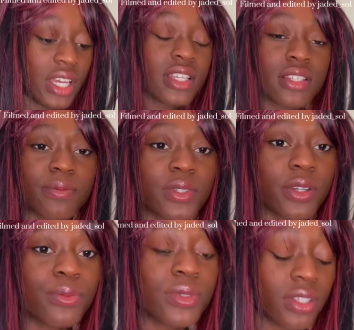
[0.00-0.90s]

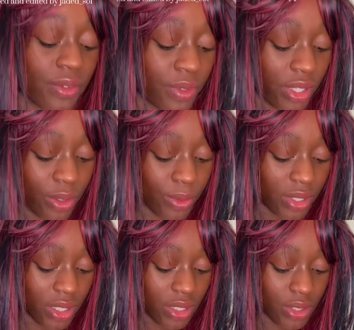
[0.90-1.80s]
Sometimes I feel like with
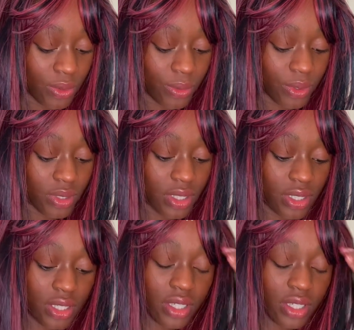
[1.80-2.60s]
these stores,